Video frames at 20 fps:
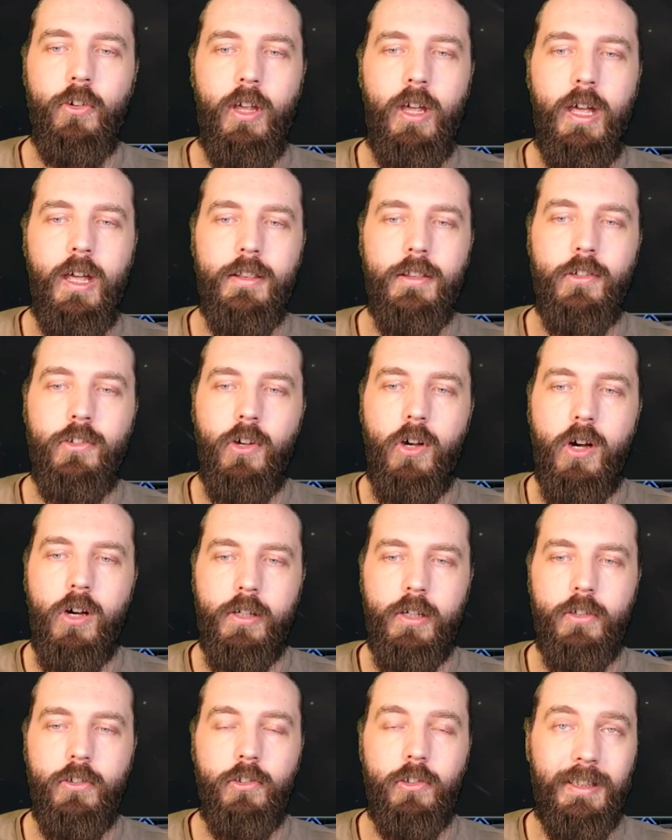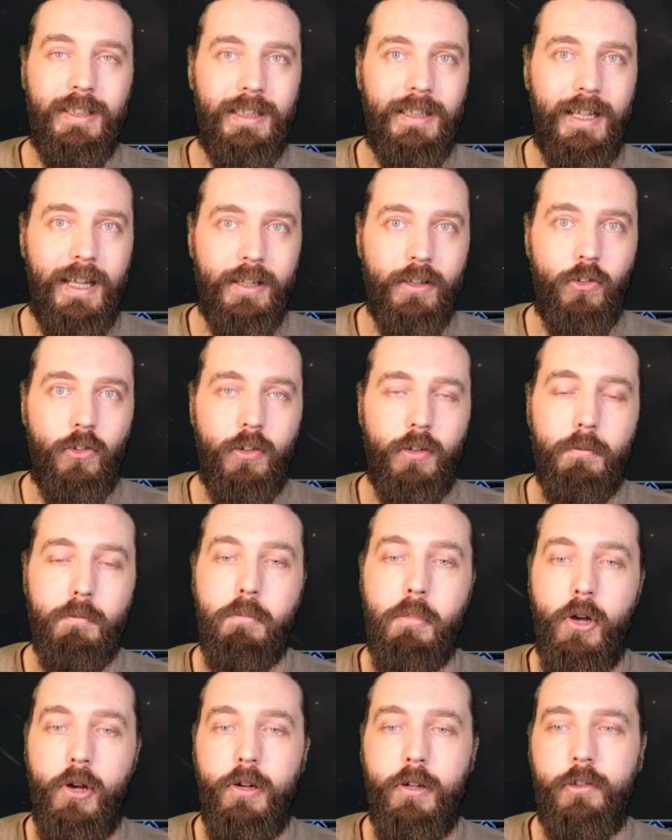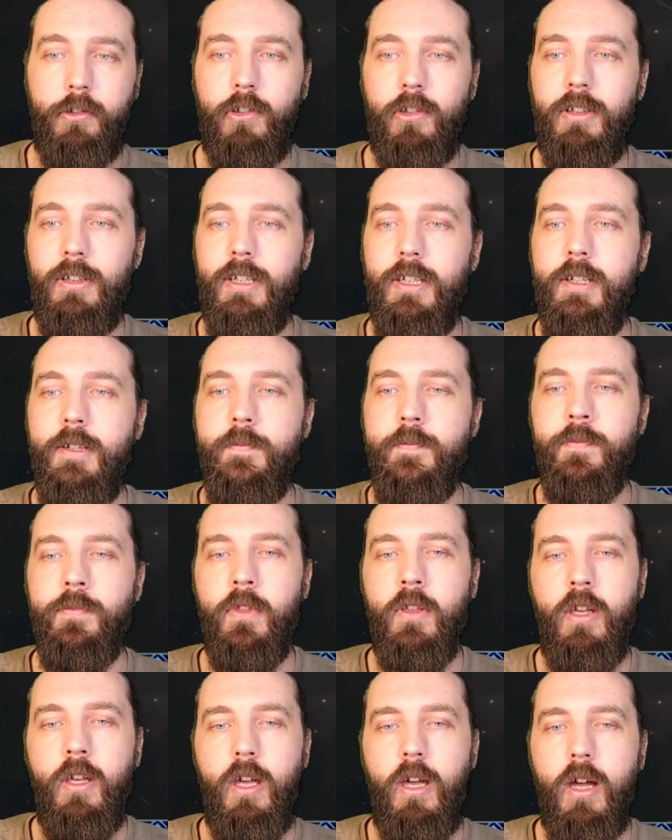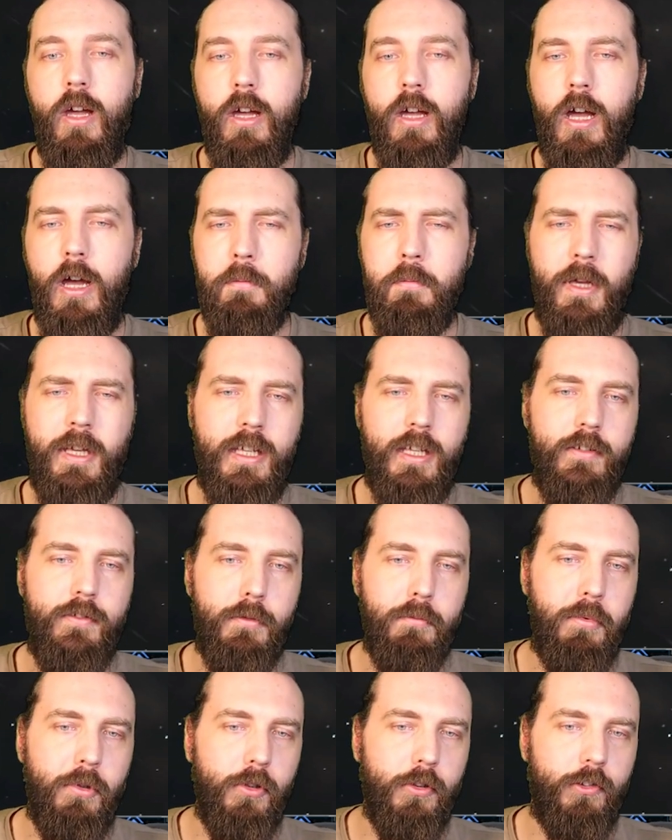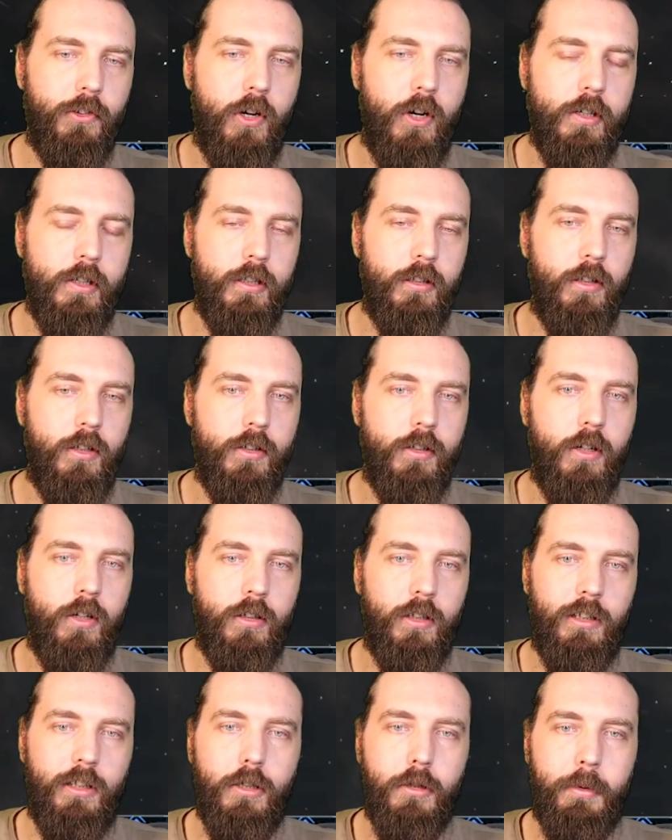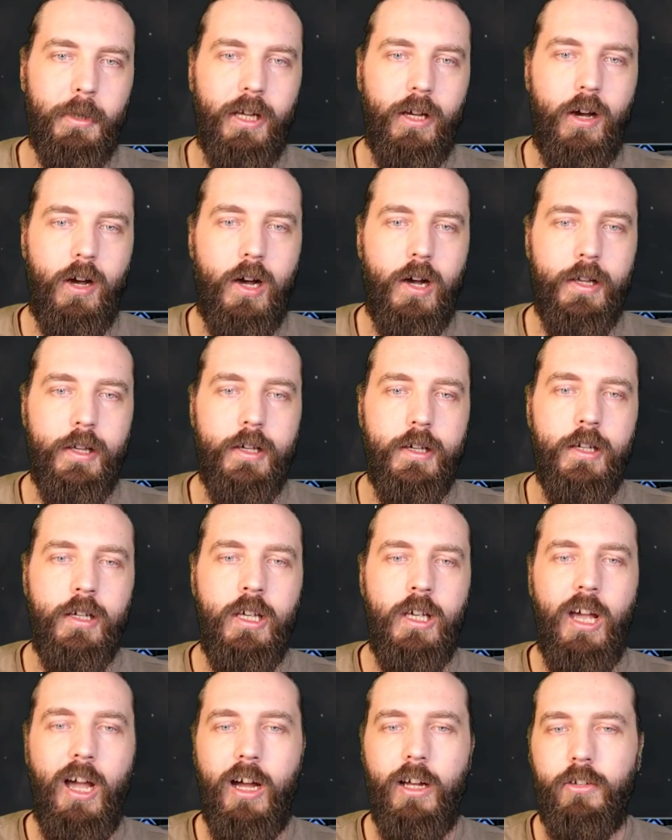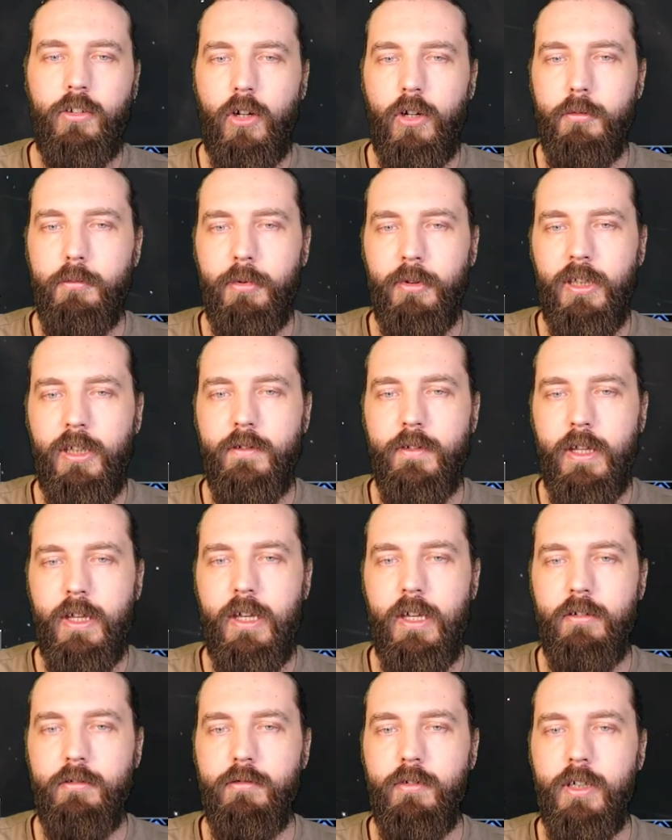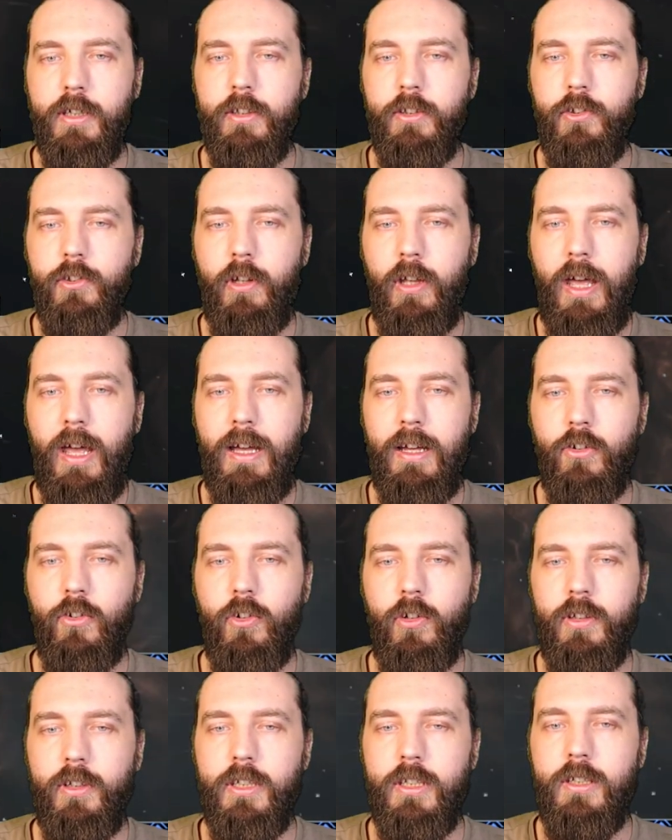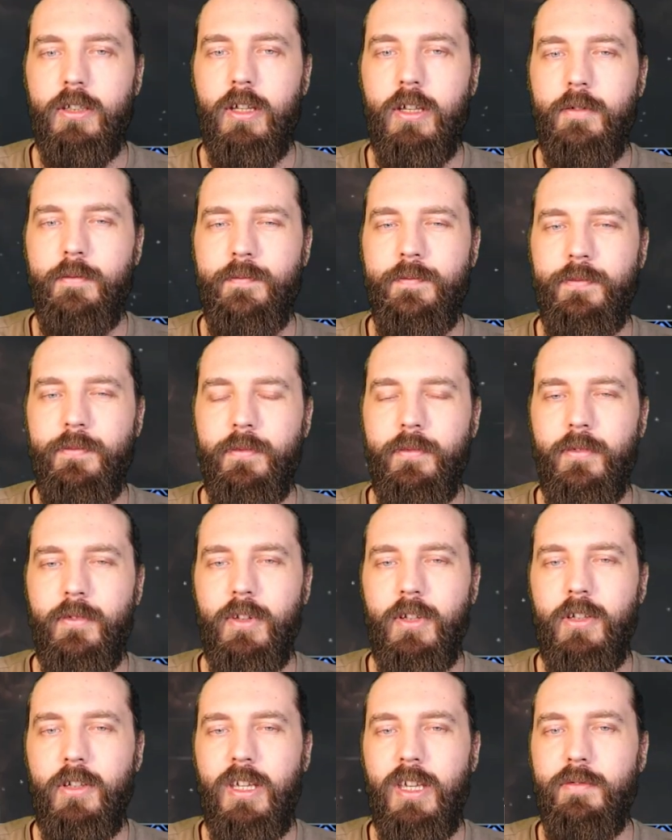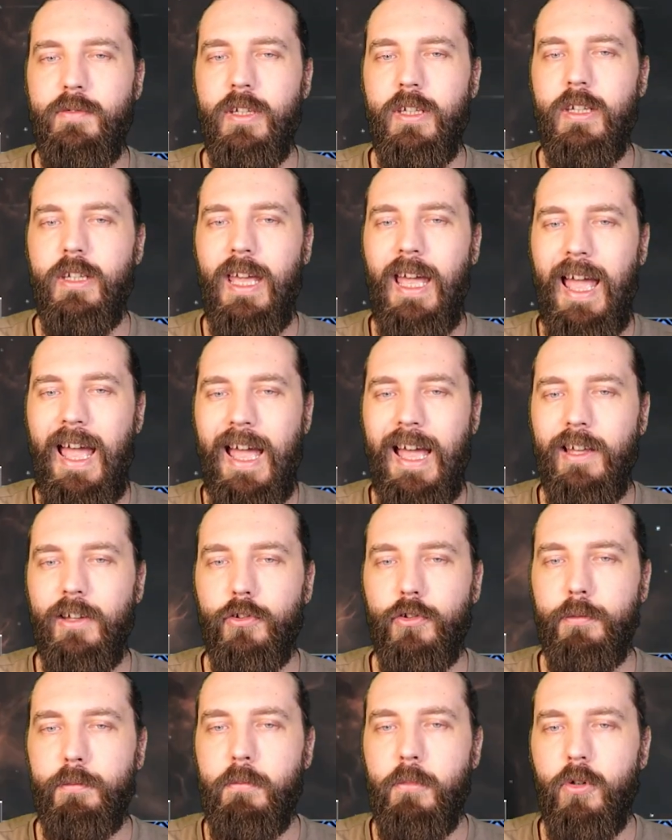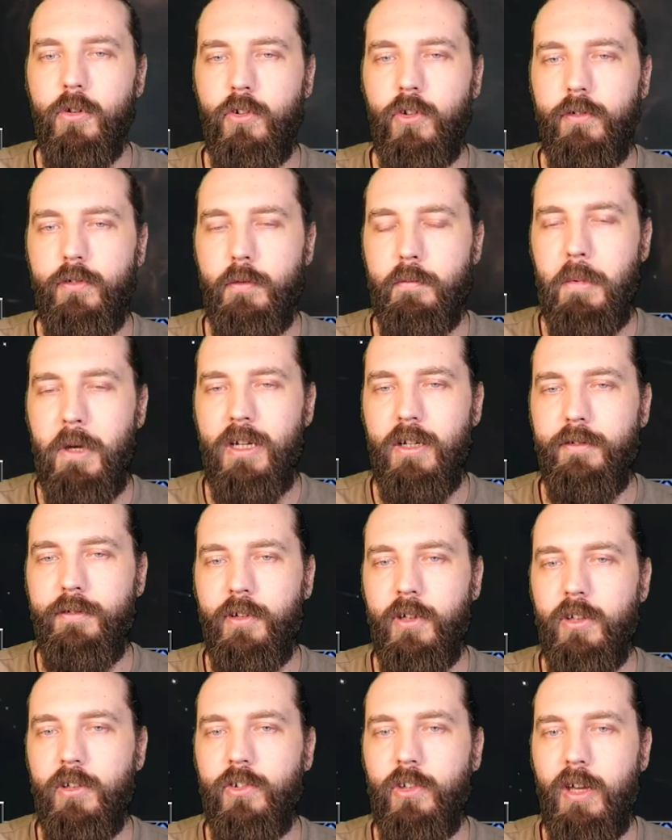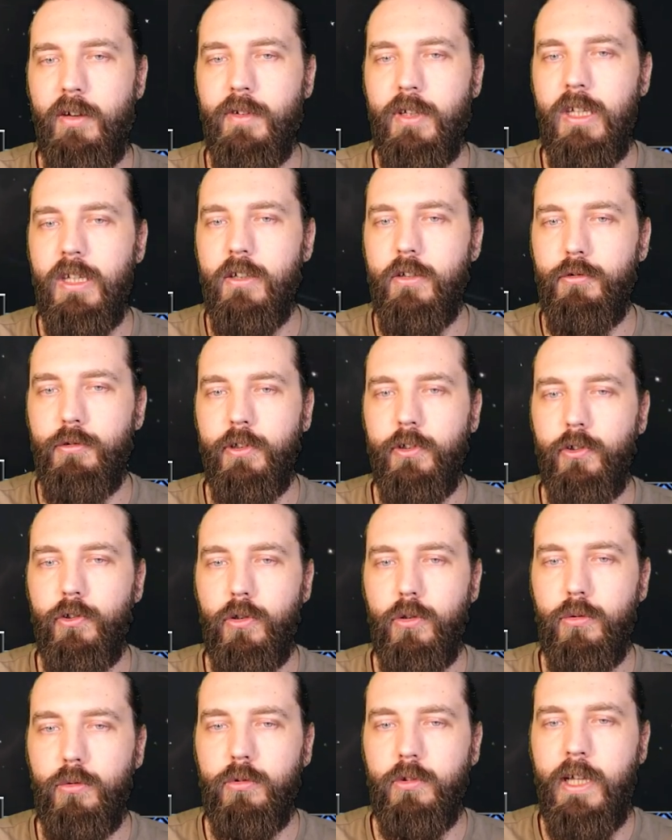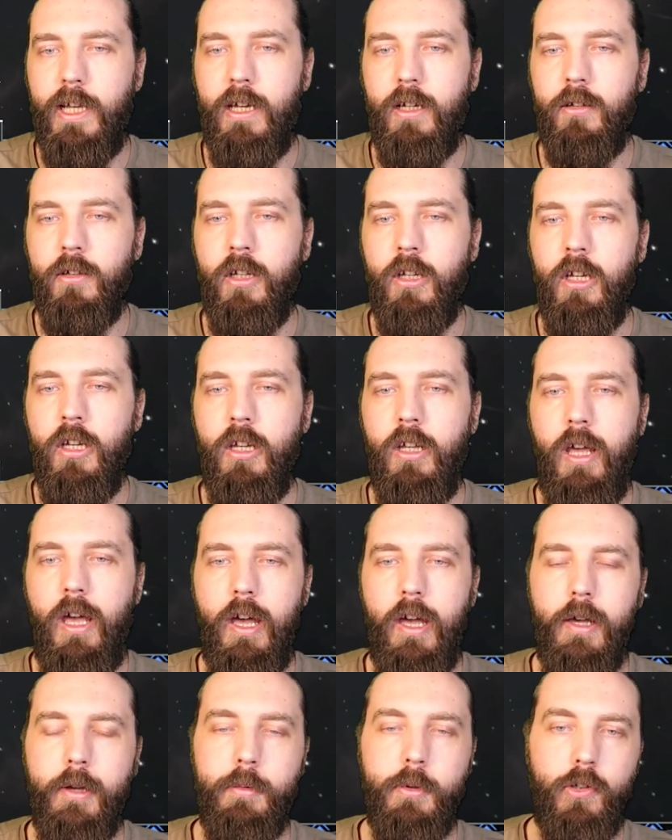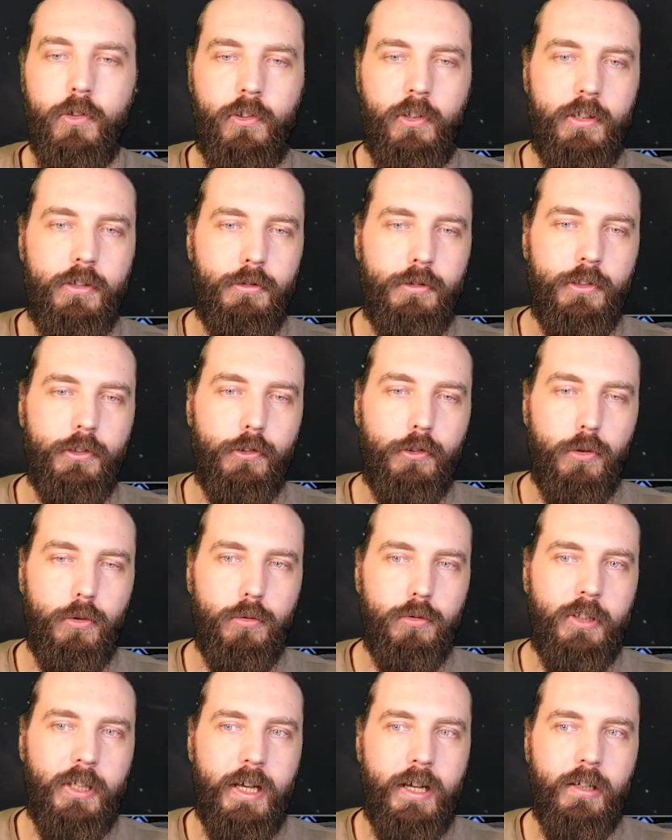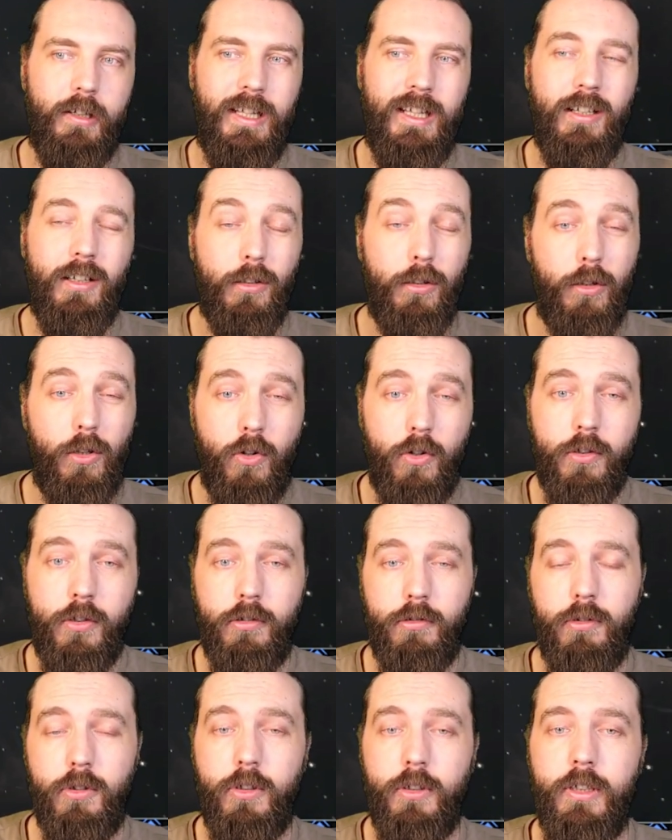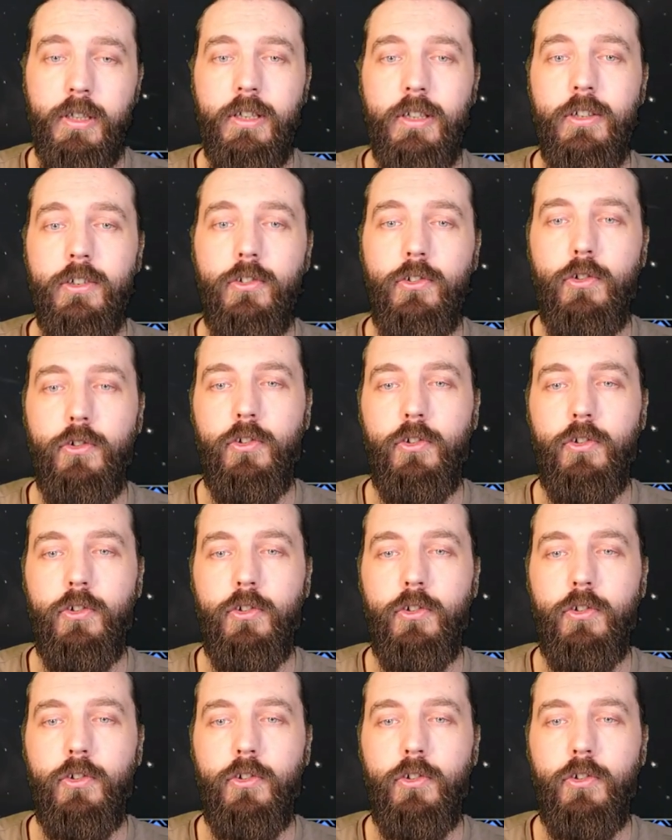and the target selection. Personally, I may even put target lock on a little bit higher. I don't believe the hit rate's actually giving as much of a benefit as having increased cooldown, because increased cooldown in a longer run is just